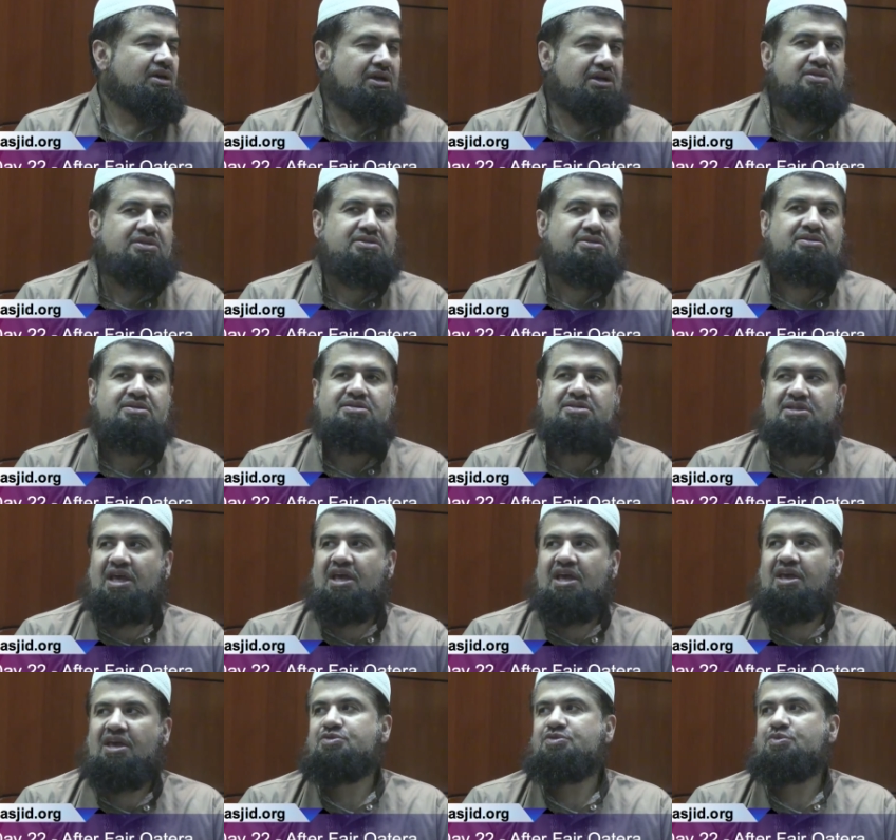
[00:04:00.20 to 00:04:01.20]
His
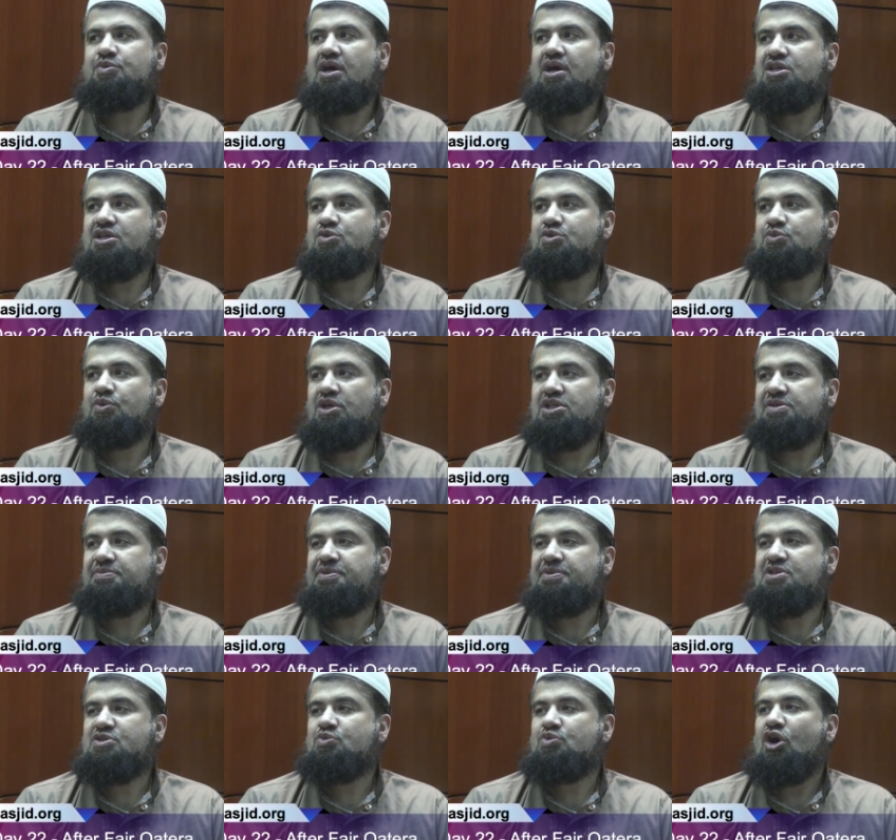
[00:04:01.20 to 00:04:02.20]
slaves, we are His
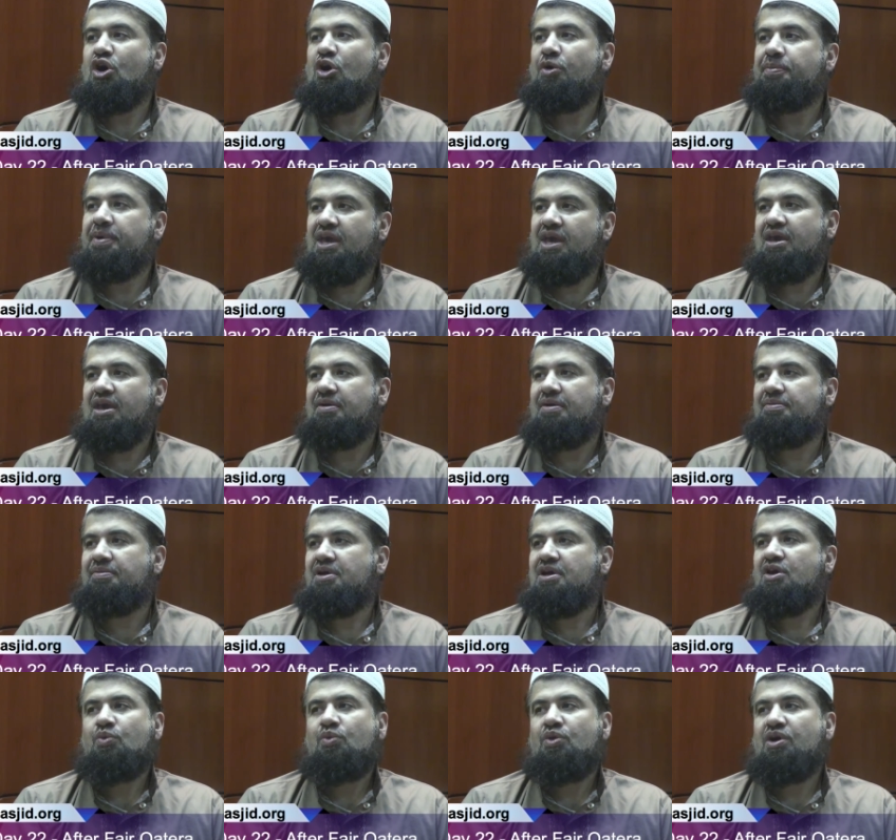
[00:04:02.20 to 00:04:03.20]
worshippers, we obey Him,
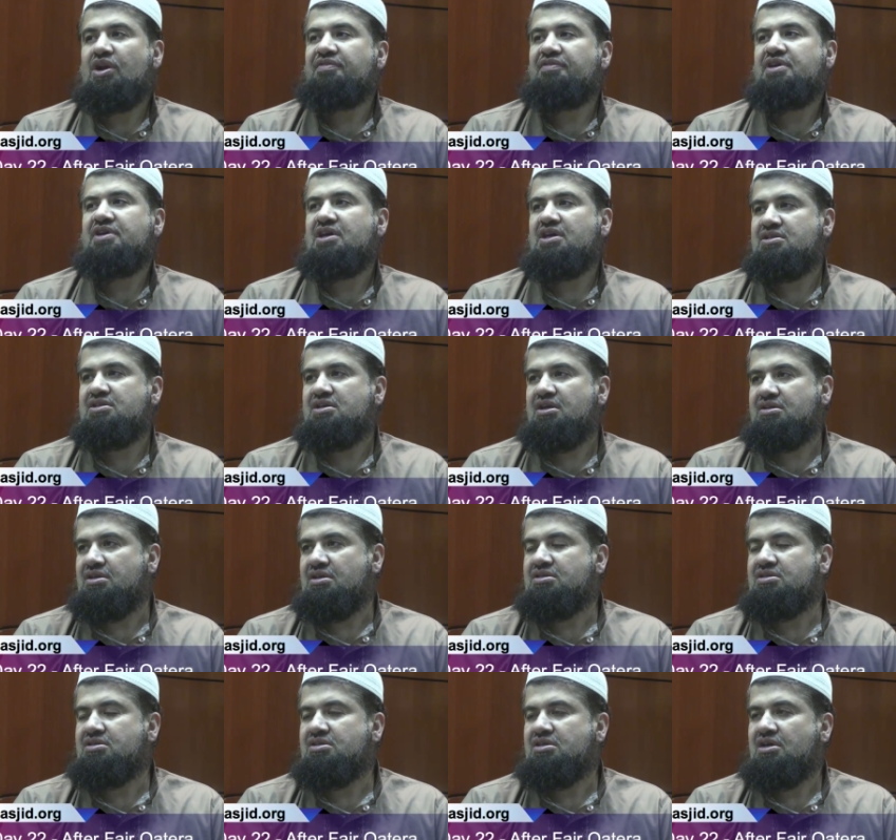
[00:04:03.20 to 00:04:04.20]
whatever He tells
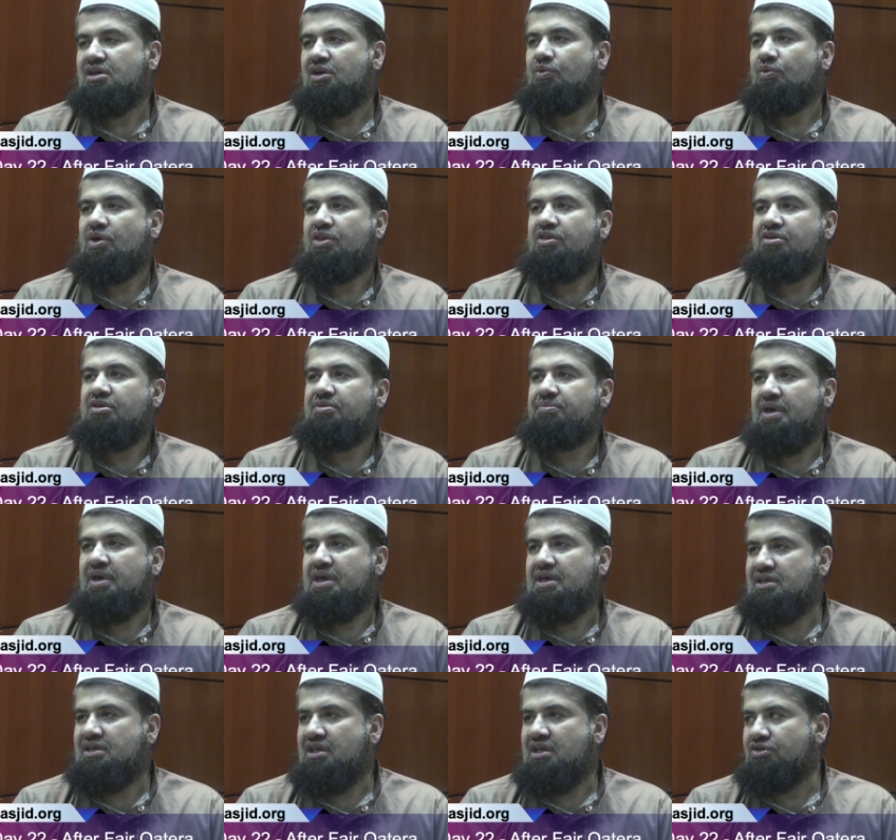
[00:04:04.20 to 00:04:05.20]
us, whether it
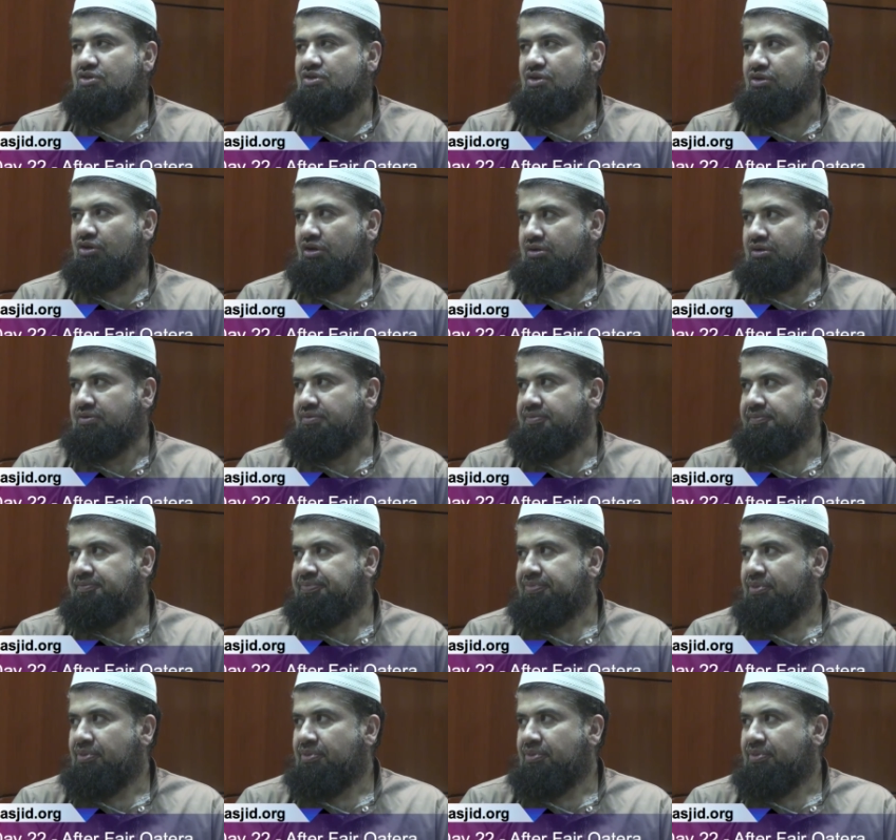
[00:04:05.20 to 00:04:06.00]
makes sense or not.